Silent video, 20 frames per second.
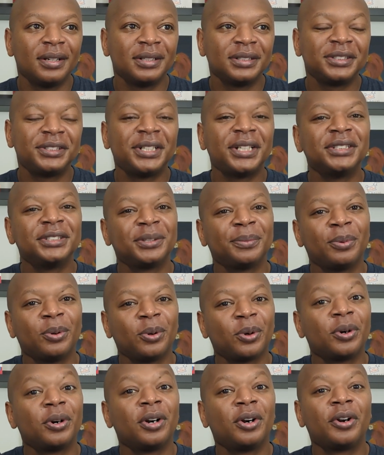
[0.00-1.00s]
sensible
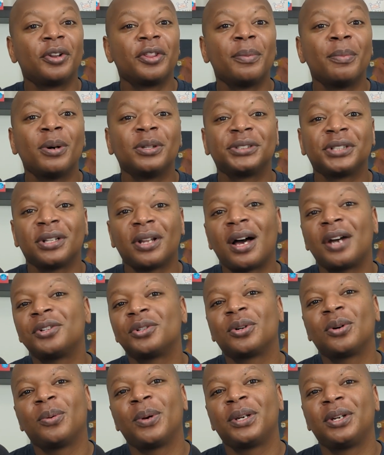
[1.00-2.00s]
or the most
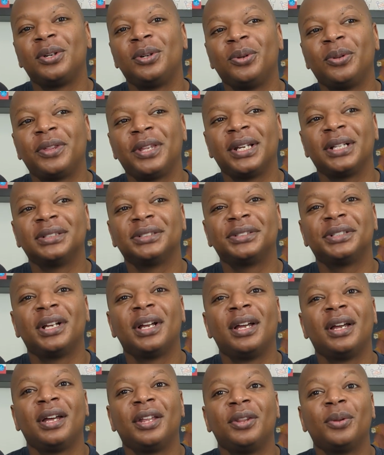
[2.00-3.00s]
logical way to do things
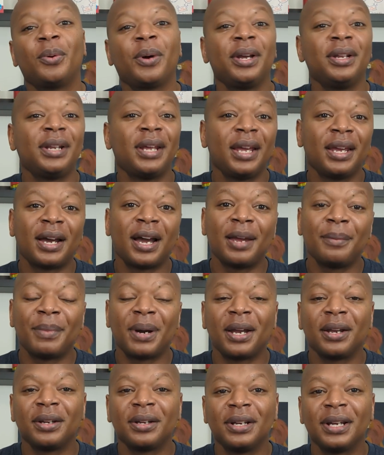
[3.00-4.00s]
the way an AI
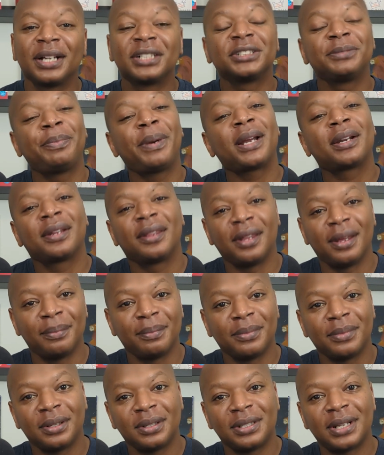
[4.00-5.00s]
might expect
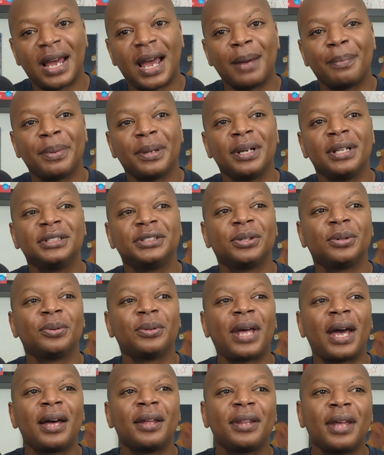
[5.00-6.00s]
them to happen. And so
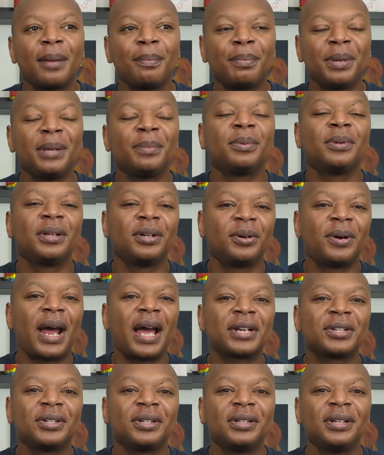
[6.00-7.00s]
that people
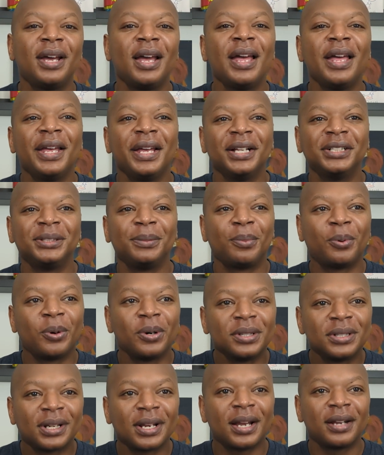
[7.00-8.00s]
interaction is
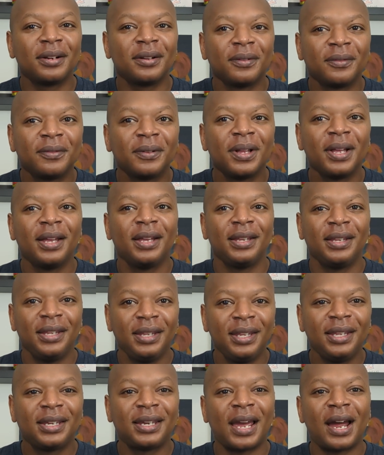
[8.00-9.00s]
important to kind of
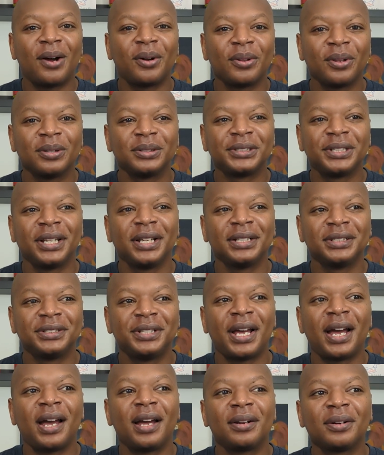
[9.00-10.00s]
eke out those things
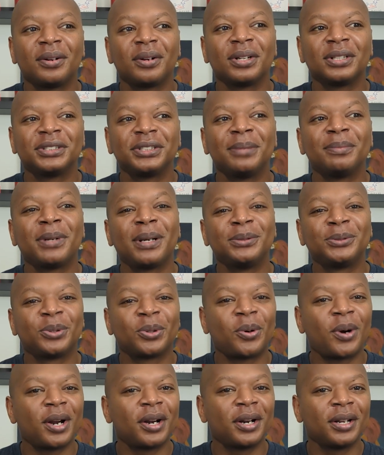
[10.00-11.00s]
that sometimes
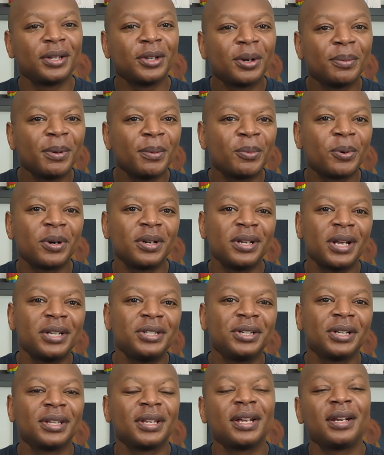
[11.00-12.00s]
require a little bit more
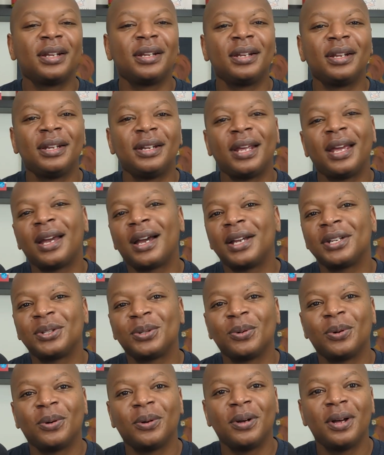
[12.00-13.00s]
nudging than an AI
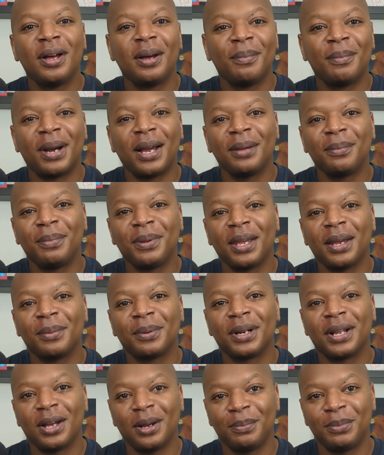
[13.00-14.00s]
tool might be able
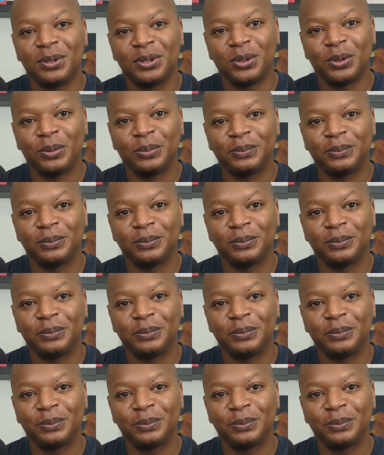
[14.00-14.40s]
to help you do.